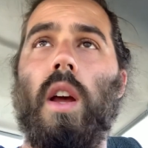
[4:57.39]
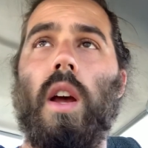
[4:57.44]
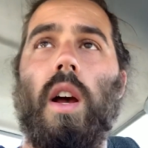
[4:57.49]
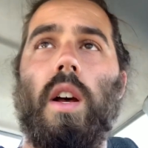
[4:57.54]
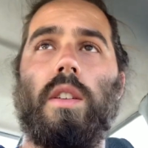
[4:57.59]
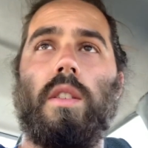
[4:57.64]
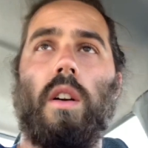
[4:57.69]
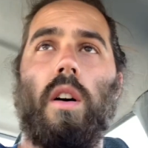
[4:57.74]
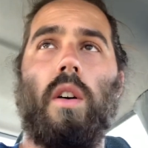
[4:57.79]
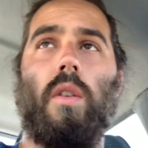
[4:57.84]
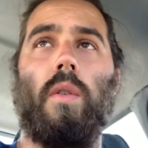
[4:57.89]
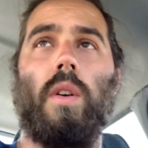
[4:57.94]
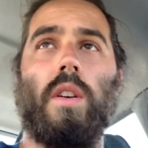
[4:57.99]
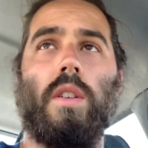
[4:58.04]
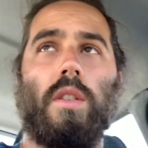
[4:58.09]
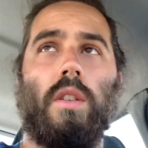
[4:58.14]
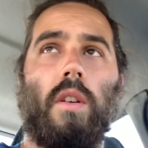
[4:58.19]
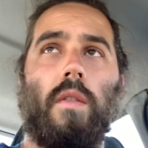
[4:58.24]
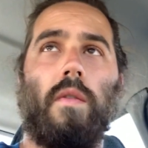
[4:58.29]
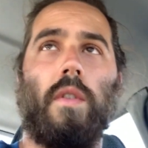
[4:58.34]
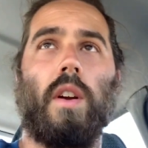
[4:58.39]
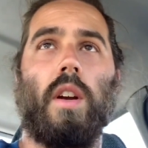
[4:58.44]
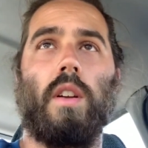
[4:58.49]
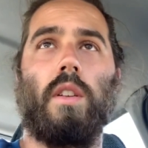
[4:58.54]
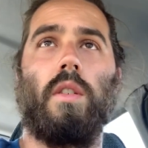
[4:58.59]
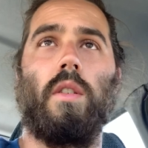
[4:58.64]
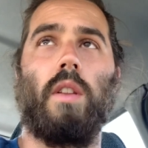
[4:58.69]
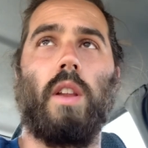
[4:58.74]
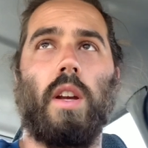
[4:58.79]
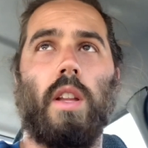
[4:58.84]
As always, don't forget
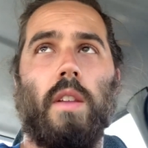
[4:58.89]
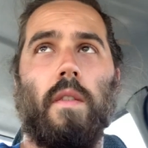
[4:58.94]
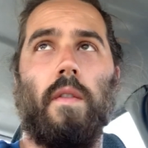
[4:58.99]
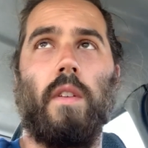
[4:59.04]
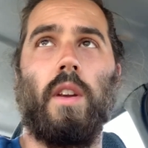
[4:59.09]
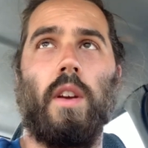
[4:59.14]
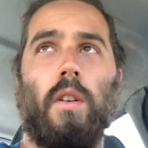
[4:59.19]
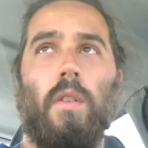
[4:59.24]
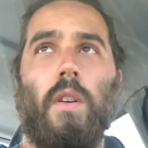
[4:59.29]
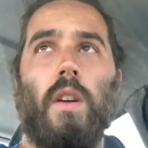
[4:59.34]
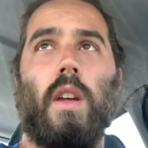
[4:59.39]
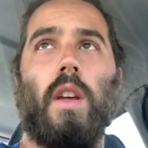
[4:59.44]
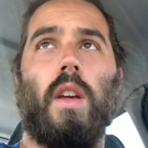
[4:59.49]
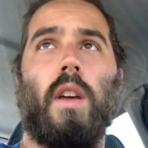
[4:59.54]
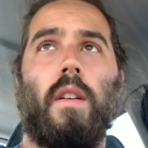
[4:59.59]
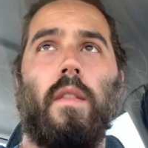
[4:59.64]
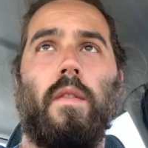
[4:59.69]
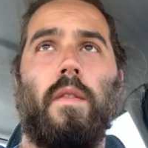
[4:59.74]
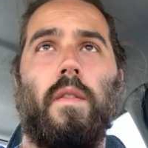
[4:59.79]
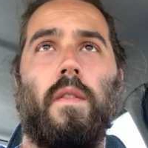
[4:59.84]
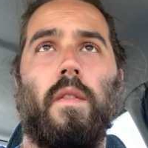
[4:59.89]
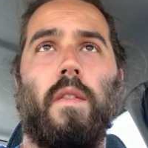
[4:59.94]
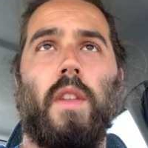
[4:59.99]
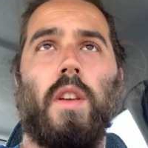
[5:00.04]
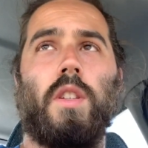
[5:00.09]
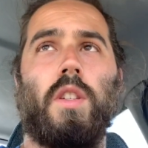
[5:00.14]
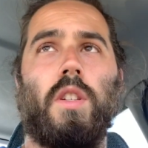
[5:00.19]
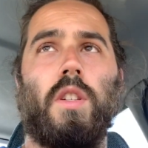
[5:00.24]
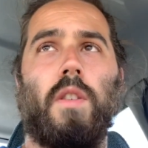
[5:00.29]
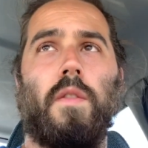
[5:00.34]
to like the video if
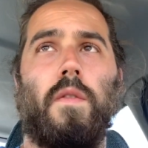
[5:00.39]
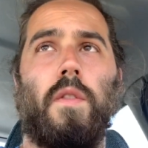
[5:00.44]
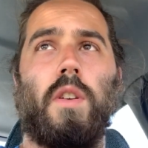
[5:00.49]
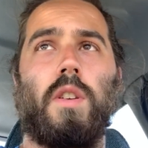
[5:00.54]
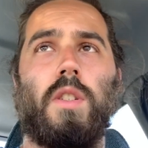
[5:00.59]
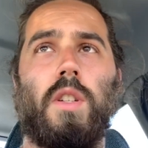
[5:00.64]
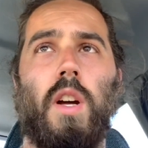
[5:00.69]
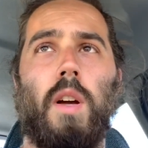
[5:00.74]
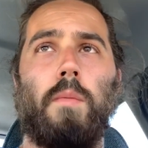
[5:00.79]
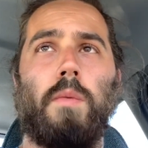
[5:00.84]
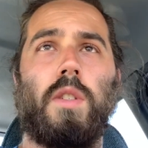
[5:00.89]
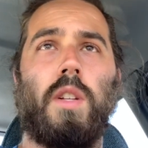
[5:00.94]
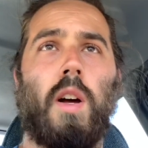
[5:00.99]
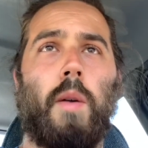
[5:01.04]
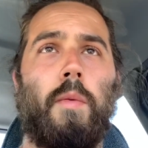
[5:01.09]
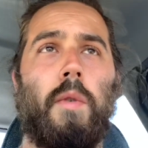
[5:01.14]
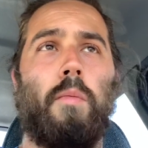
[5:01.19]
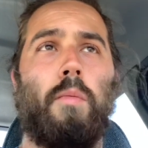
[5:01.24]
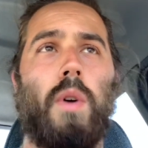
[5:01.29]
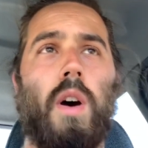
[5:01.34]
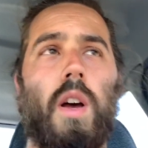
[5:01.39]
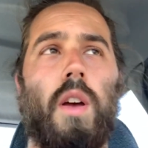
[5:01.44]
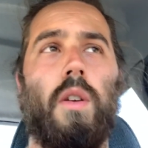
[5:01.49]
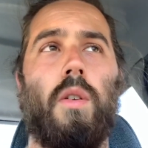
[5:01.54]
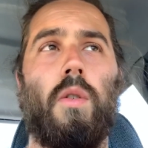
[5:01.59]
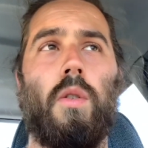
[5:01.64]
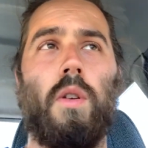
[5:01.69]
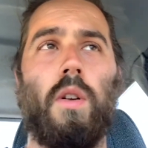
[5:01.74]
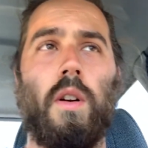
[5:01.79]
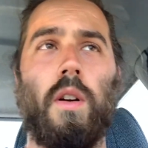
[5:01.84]
this is your first time stopping by
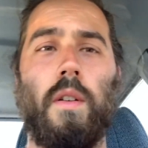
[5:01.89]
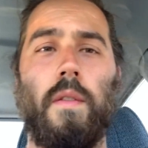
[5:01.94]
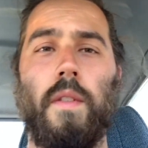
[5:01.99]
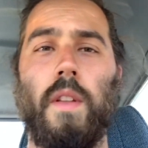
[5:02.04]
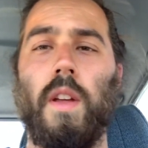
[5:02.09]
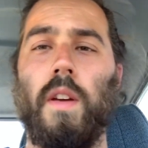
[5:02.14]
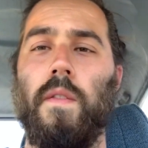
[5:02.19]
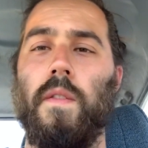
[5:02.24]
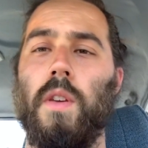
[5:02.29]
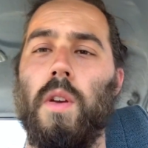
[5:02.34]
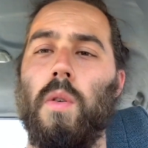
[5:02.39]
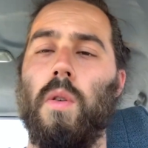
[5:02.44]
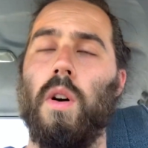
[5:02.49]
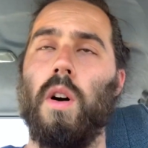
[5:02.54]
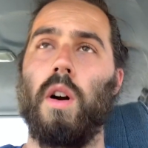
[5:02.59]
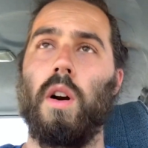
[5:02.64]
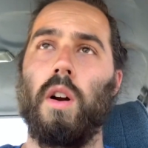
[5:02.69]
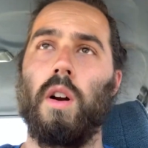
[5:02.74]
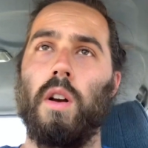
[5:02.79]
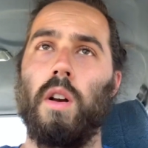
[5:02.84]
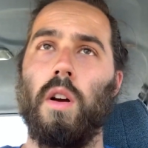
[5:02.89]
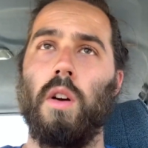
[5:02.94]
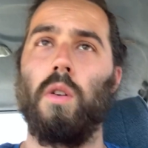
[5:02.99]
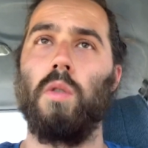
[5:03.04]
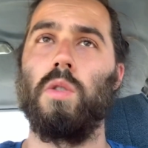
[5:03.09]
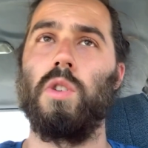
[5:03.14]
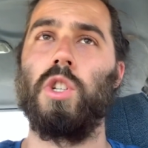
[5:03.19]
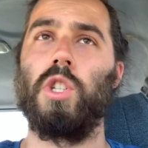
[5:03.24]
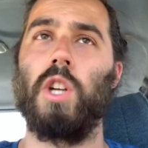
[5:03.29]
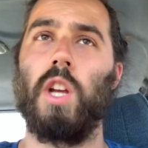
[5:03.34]
or if you are an
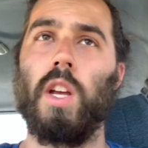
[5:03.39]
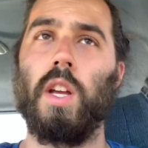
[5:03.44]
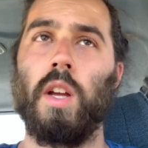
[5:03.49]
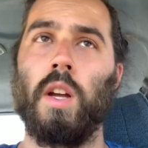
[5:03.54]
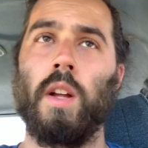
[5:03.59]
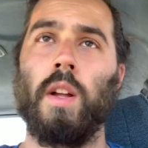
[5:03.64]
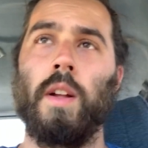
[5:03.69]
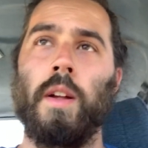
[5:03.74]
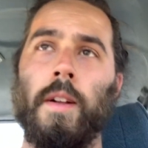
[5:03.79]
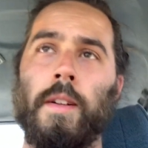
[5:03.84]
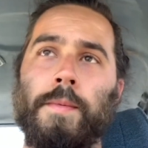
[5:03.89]
OG.